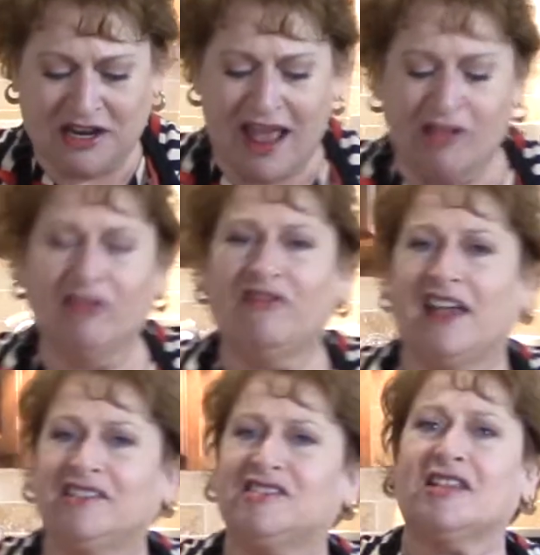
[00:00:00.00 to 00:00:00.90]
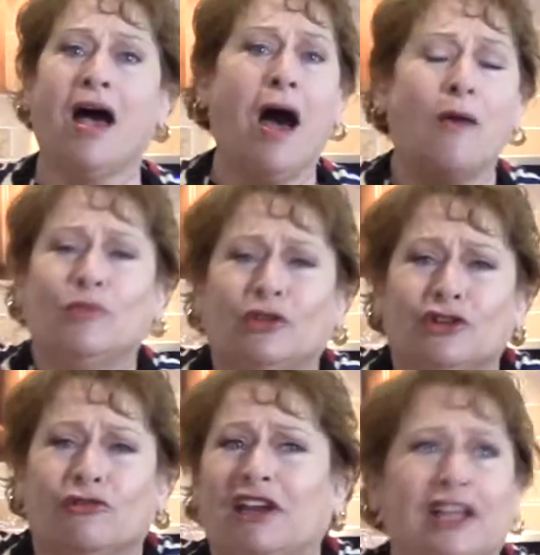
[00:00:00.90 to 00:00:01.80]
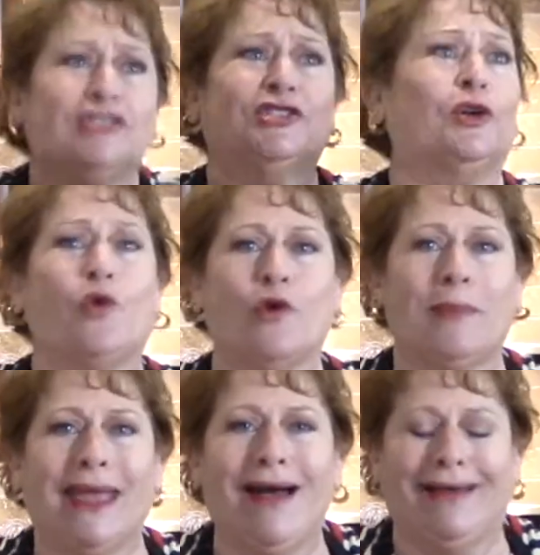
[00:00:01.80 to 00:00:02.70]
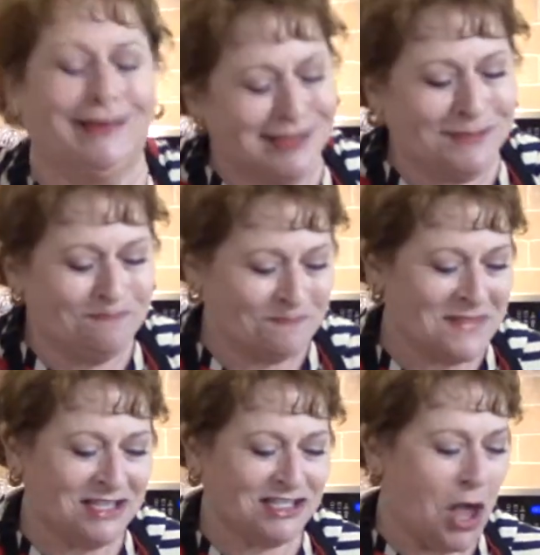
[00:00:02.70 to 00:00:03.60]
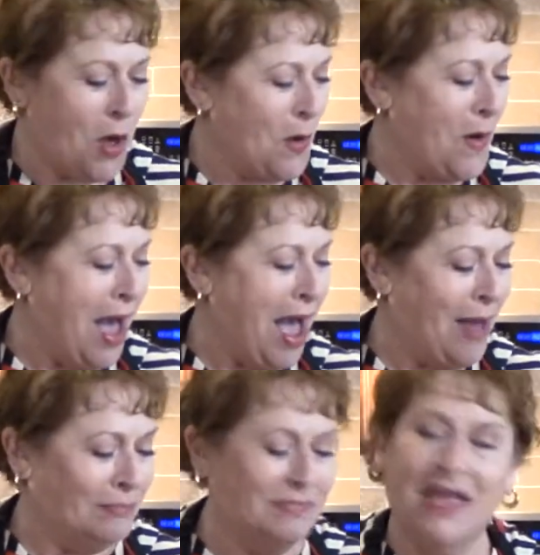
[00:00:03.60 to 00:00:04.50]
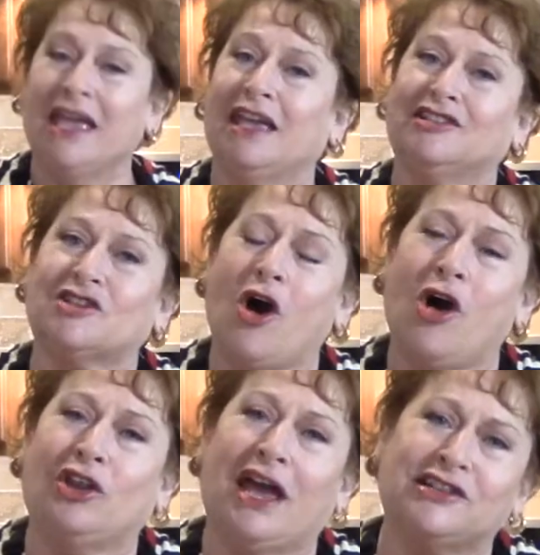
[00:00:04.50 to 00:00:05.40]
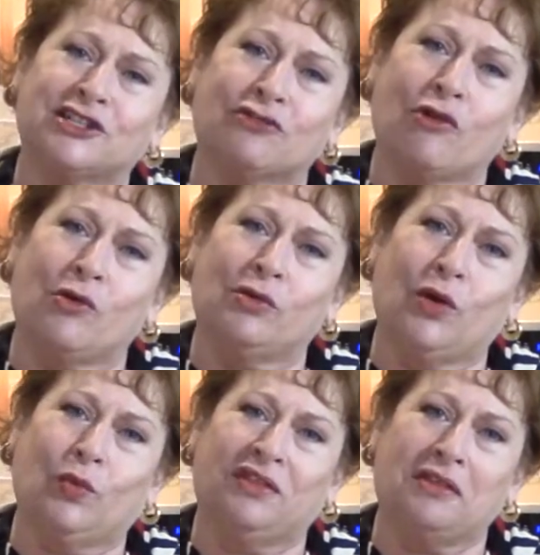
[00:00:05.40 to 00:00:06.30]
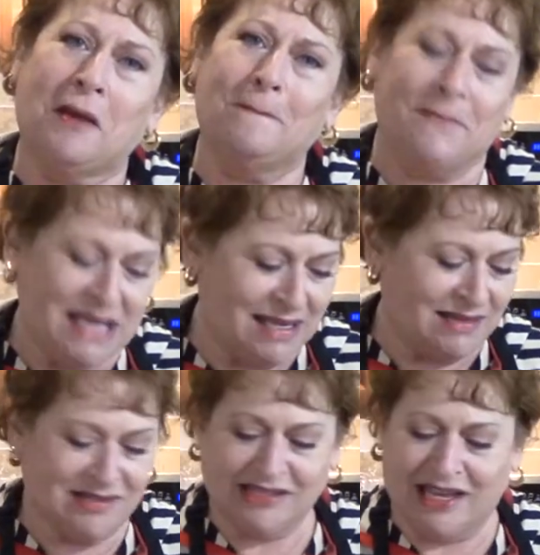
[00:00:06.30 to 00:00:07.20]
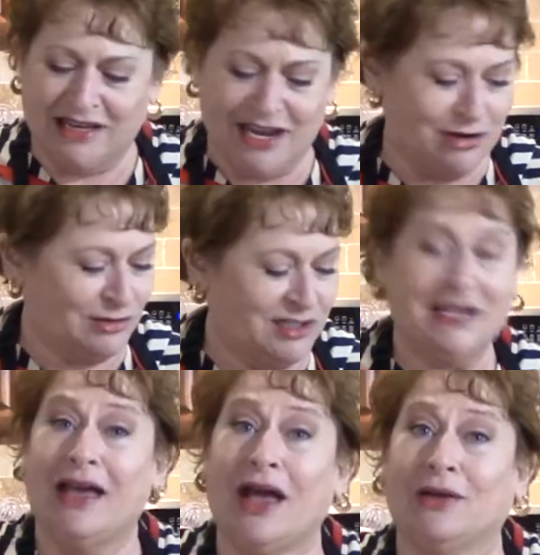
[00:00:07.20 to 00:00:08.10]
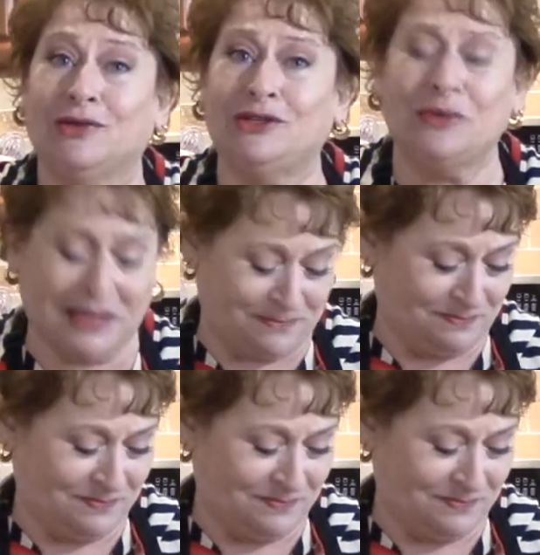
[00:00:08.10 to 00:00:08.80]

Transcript: It elevates humble ingredients to gourmet heights. So um, it's called escarole with beans, and here's how you do it.